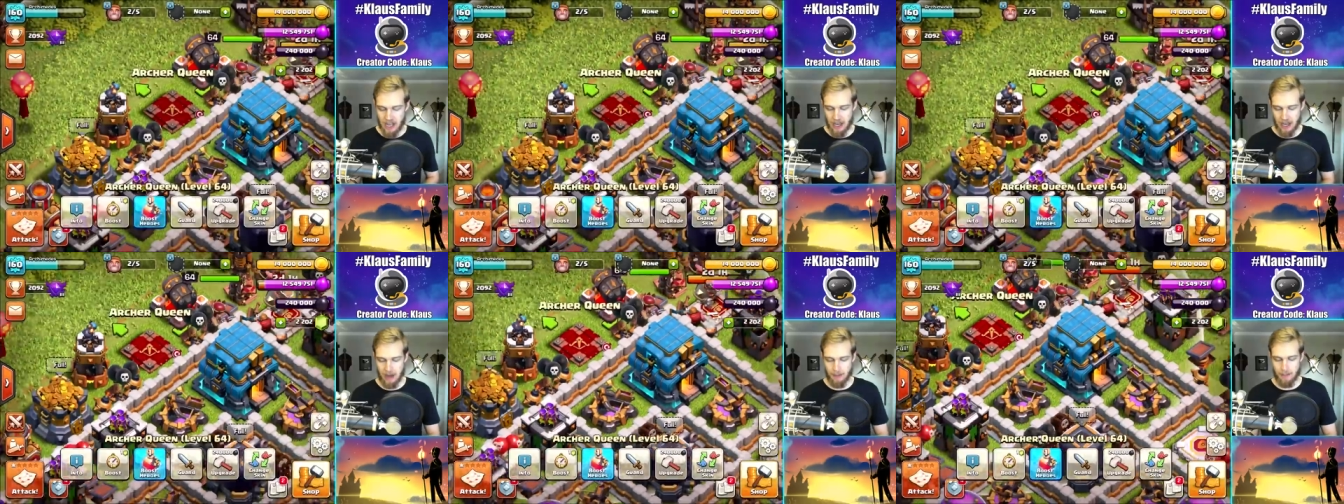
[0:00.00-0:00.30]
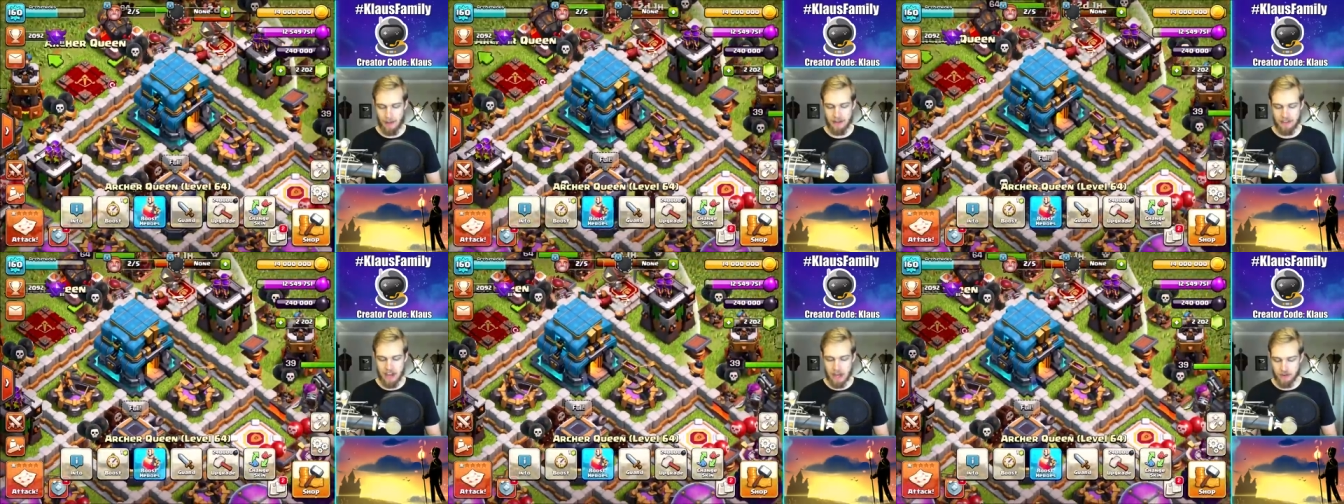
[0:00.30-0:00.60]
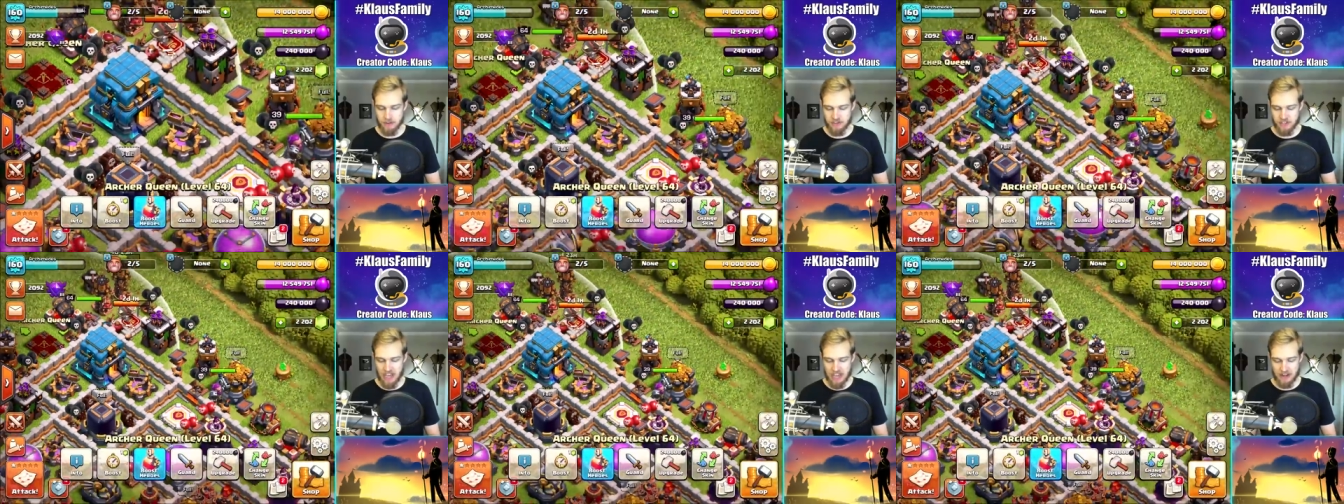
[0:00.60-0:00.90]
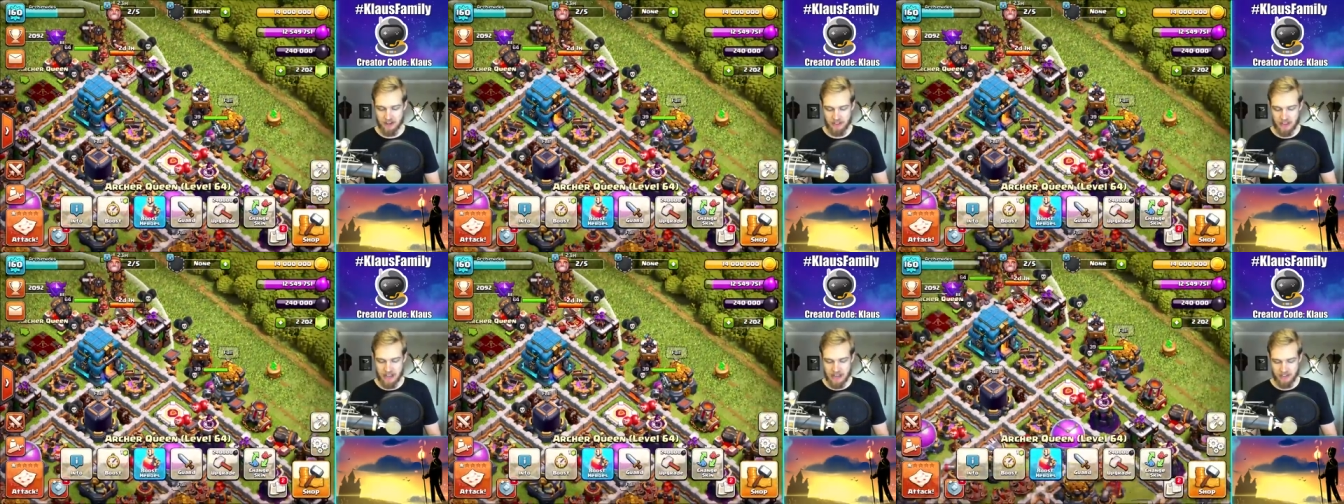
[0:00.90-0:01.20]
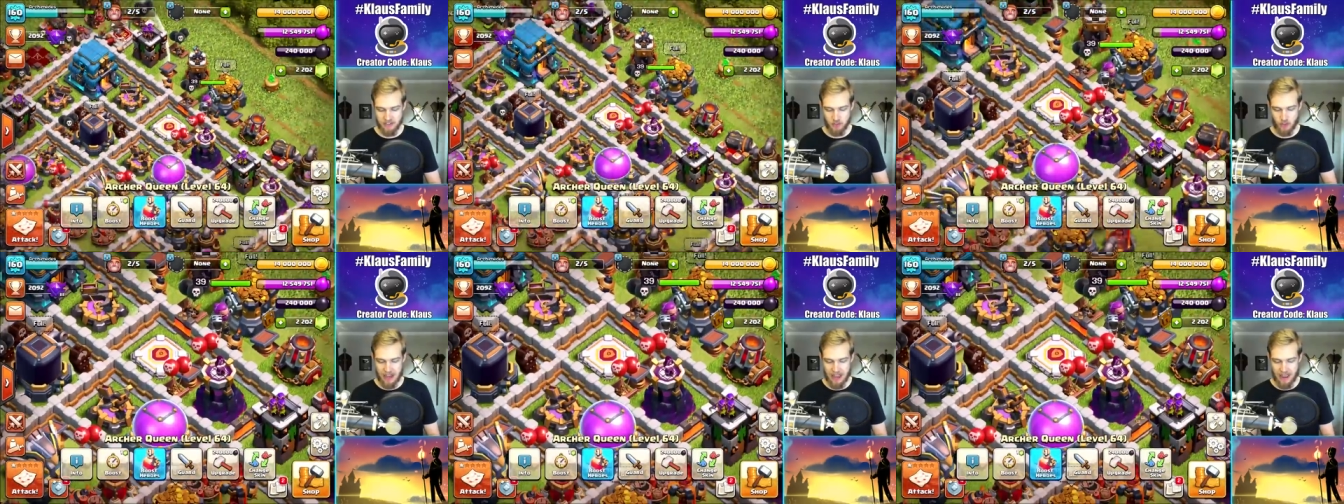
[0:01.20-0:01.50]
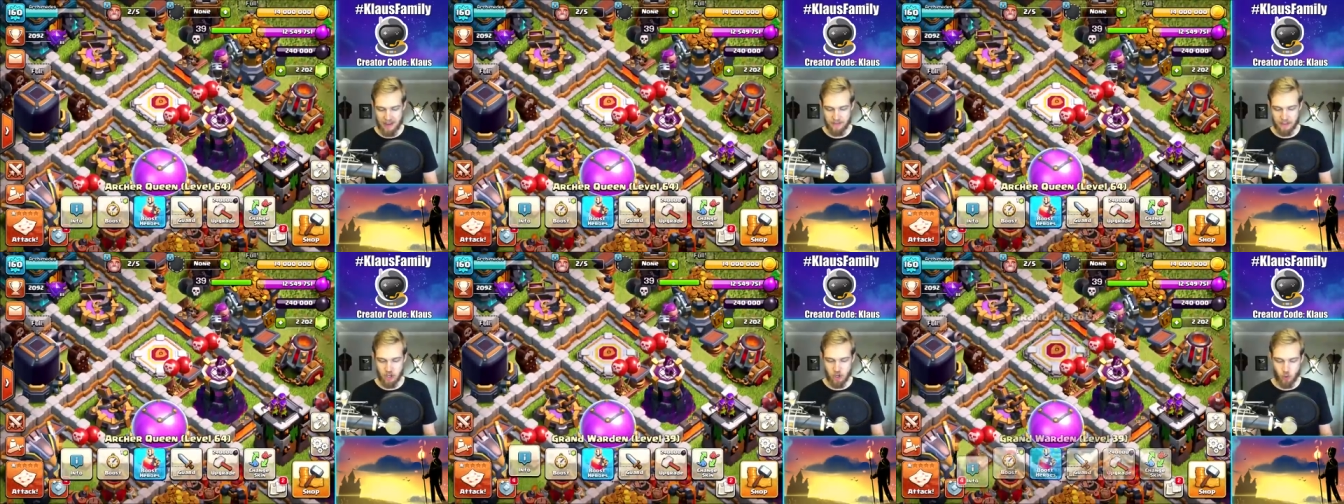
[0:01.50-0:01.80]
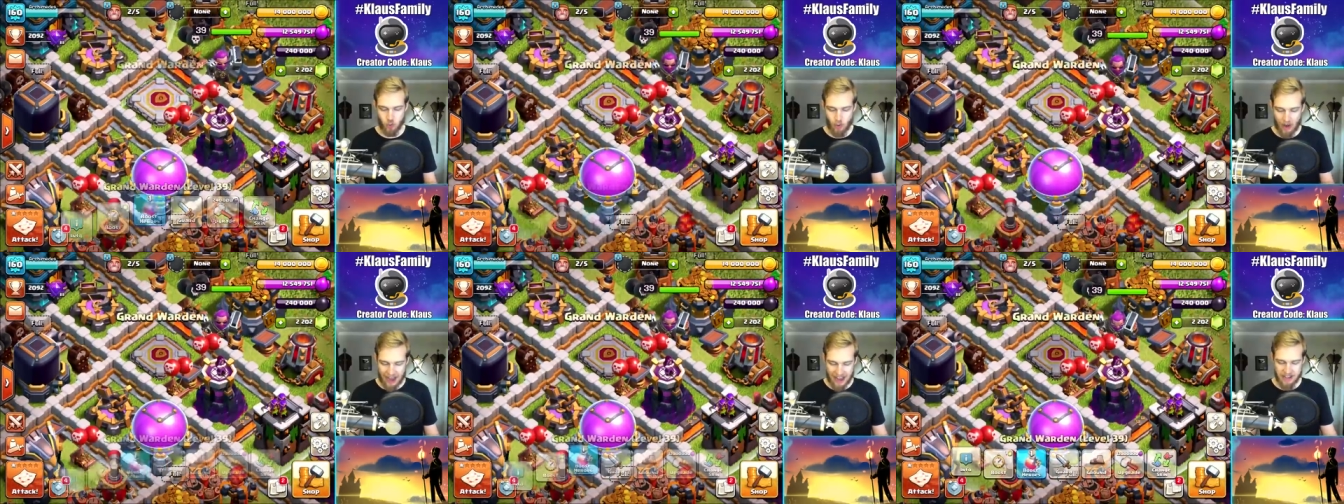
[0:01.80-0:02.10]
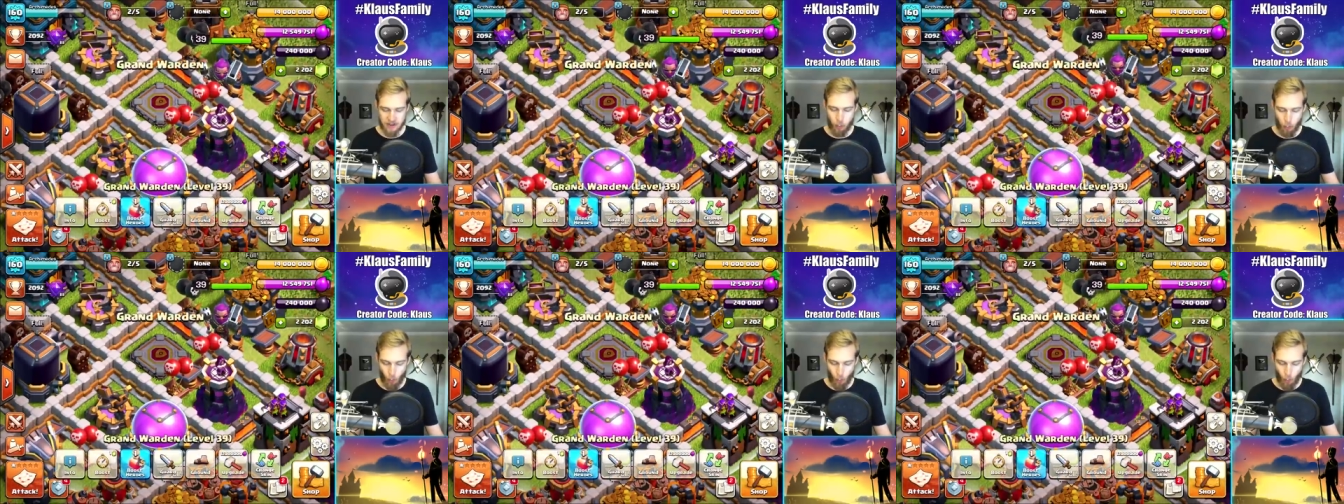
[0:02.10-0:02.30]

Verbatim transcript: Um, the other side of things, we have the Grand